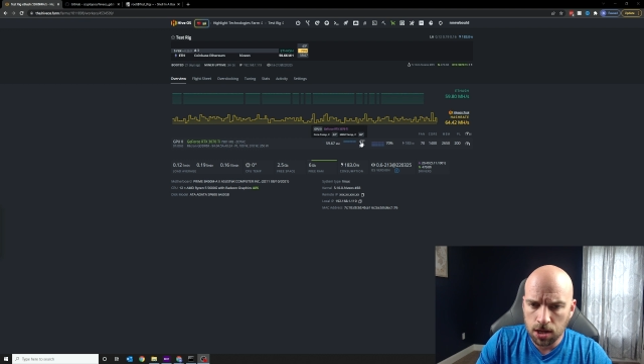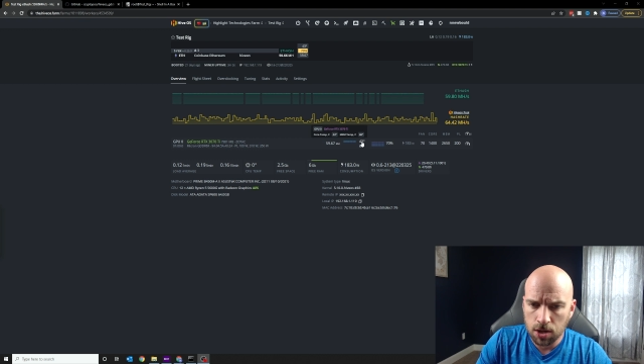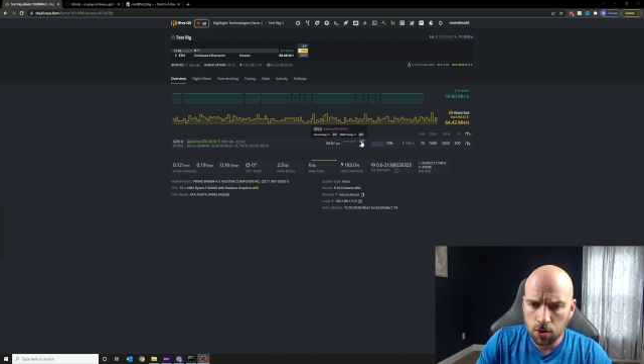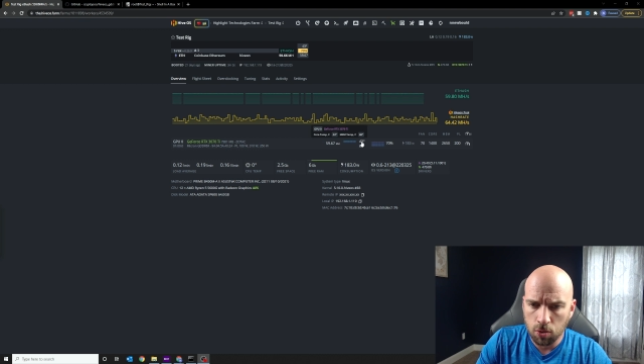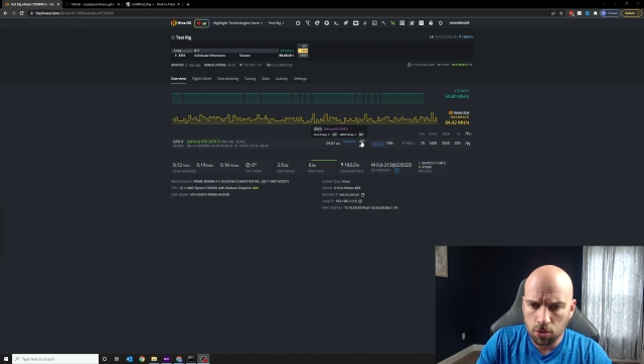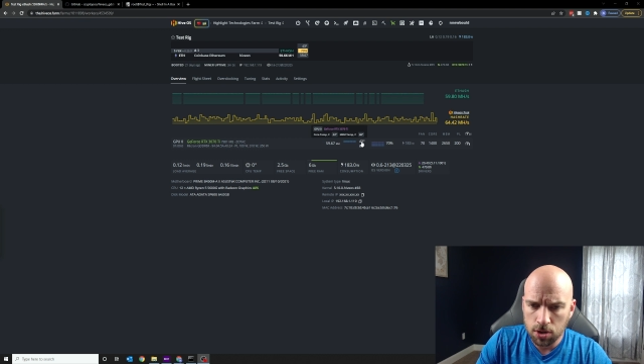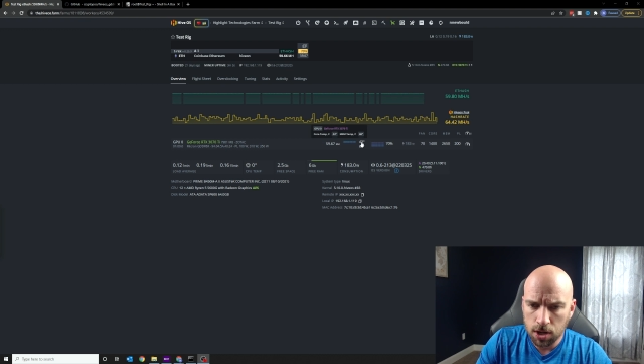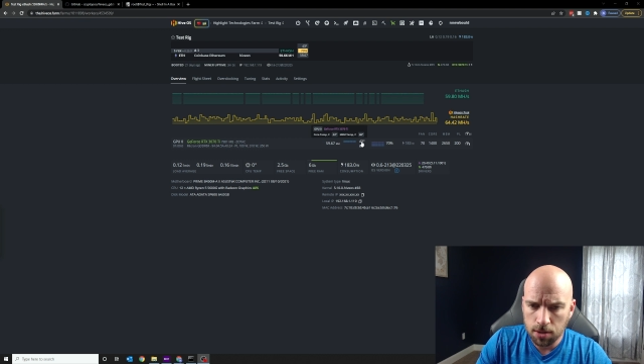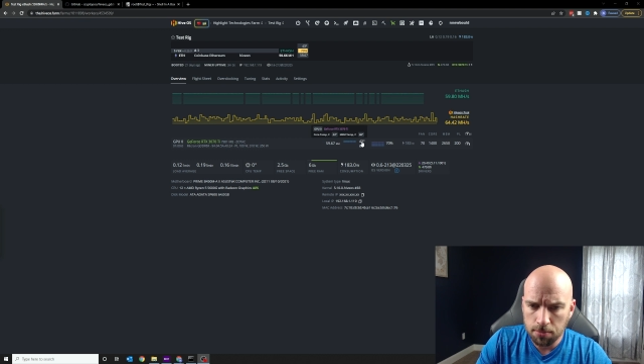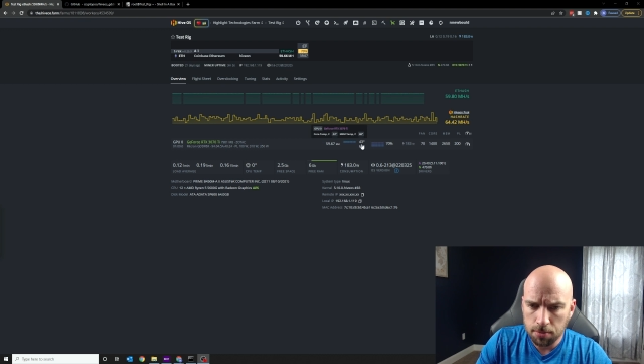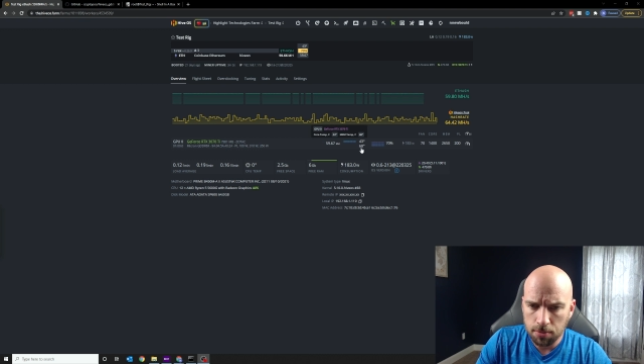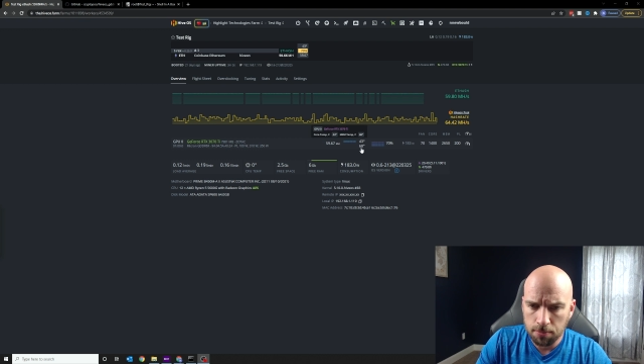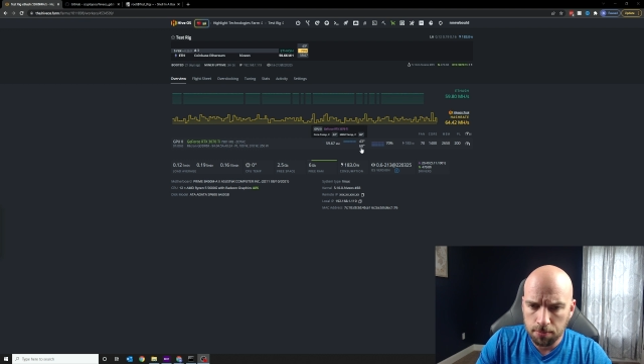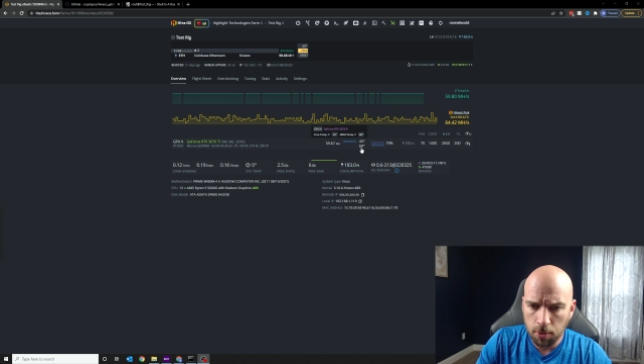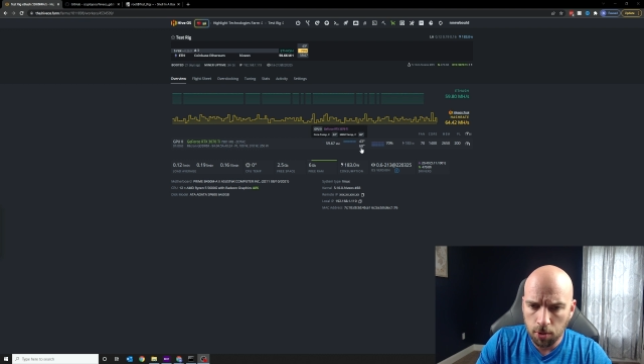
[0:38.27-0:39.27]
core temp,
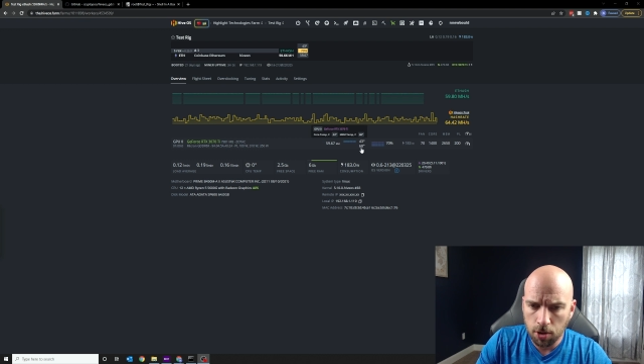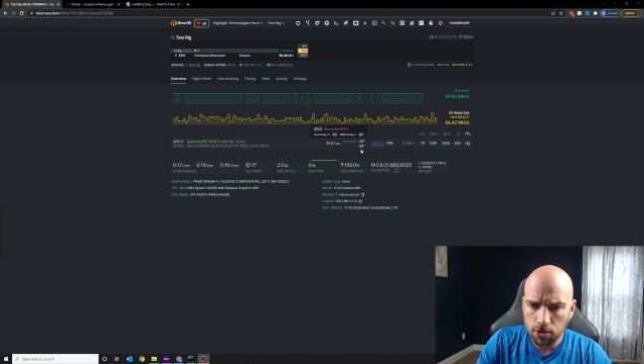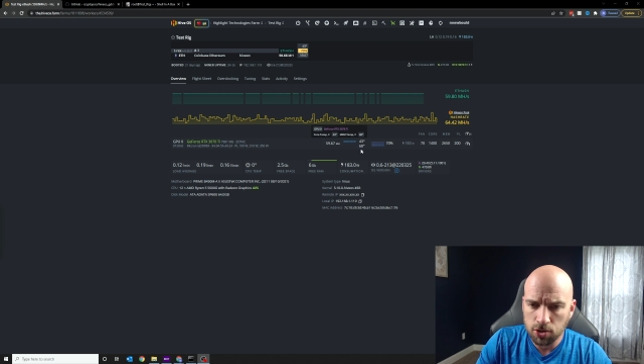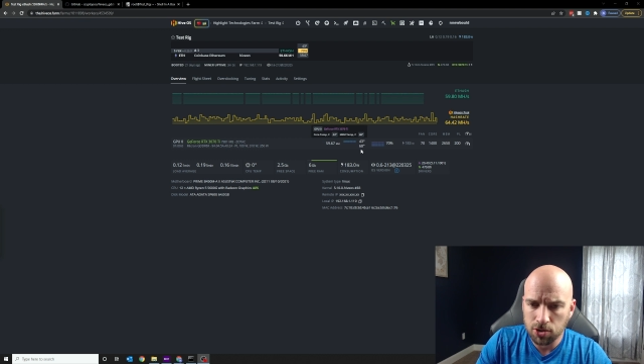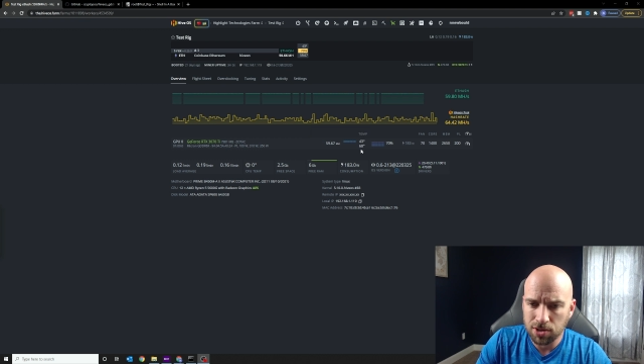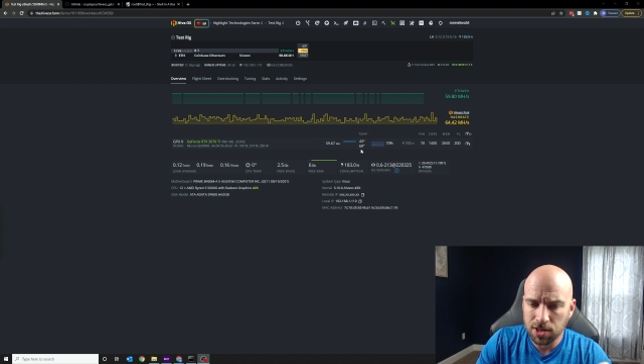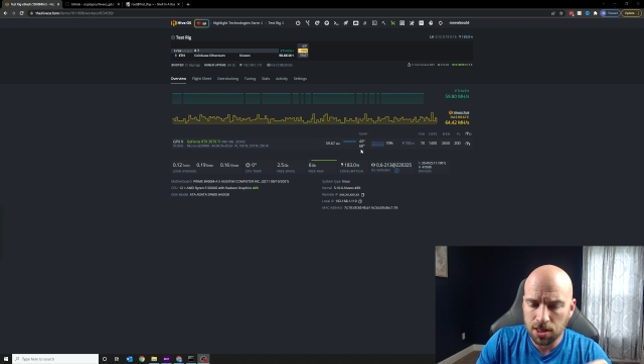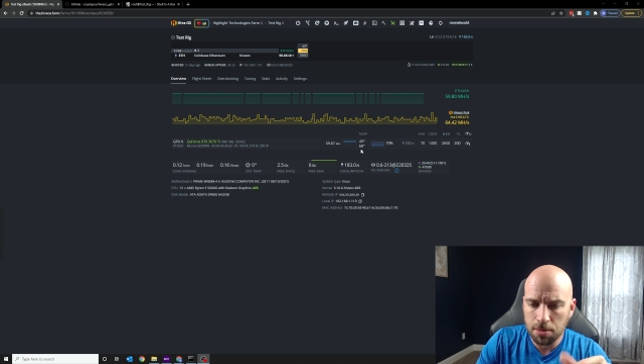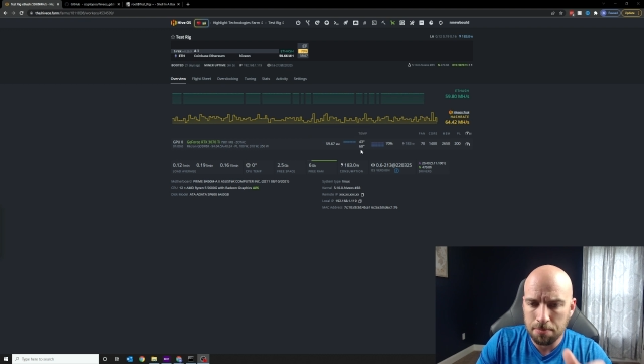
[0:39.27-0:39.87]
but we also see the